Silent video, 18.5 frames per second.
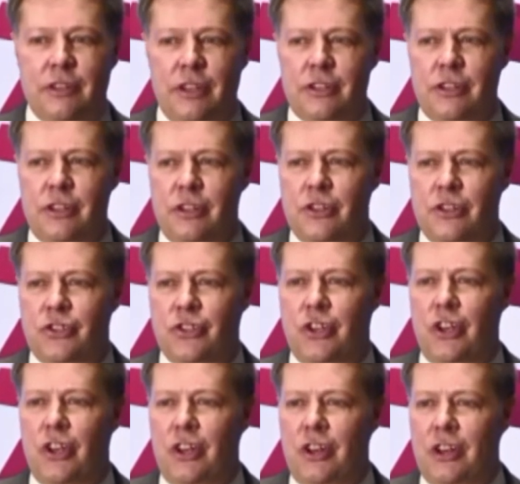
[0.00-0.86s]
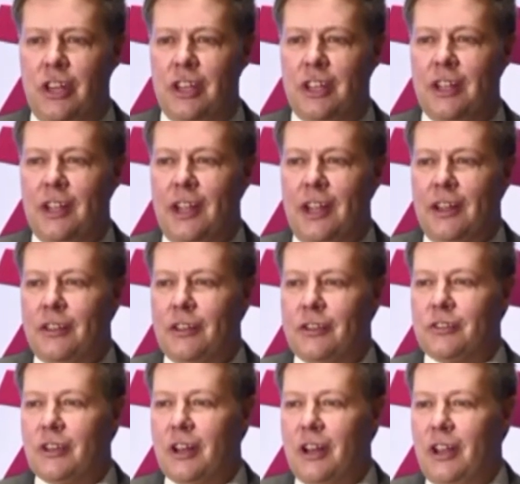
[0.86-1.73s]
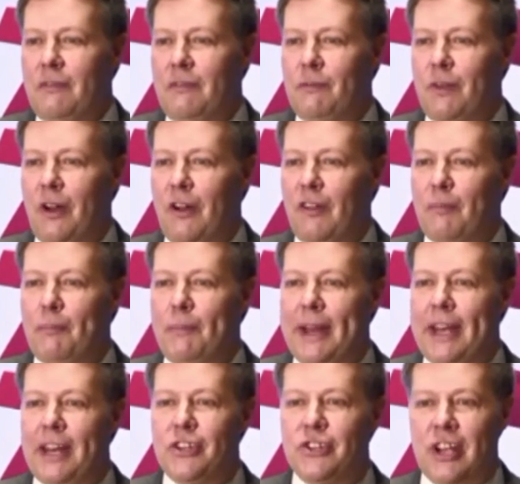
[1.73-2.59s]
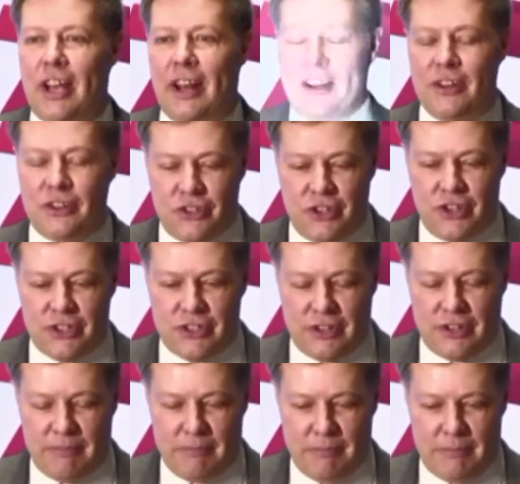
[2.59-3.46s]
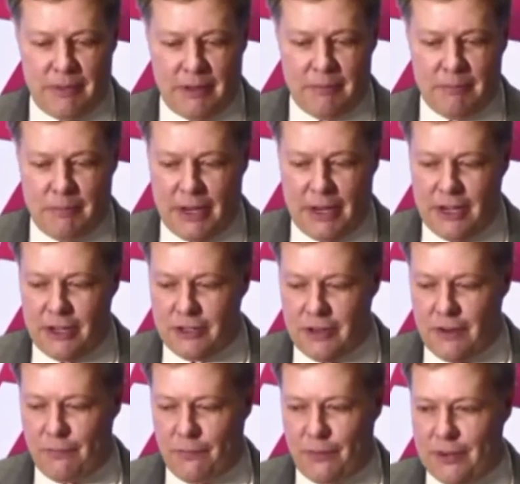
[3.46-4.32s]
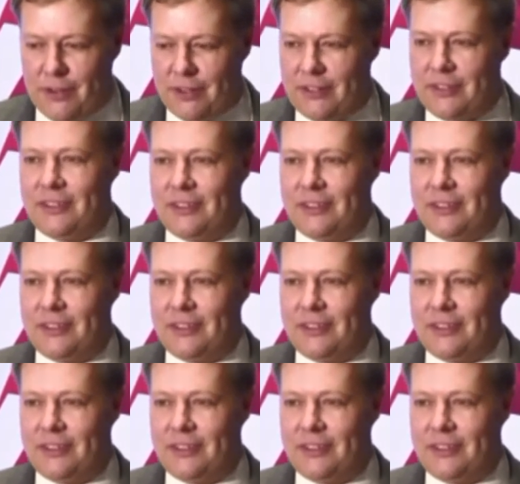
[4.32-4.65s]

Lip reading: This is a journey that's going to involve many challenges and many different